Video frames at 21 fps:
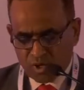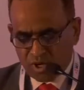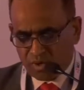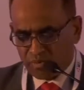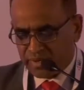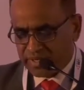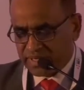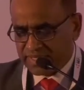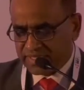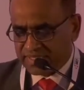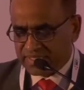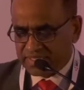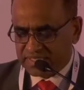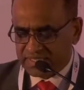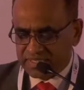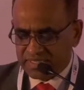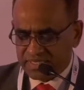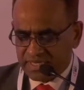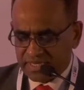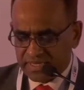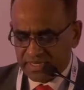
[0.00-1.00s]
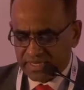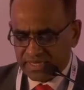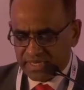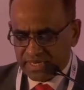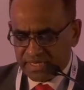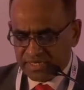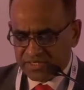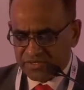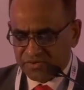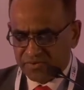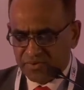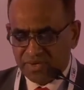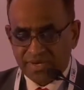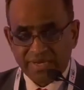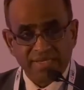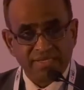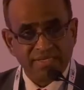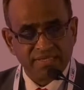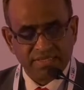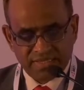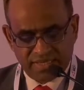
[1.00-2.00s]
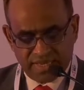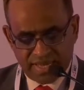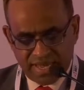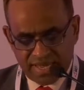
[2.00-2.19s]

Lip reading: governance are interrelated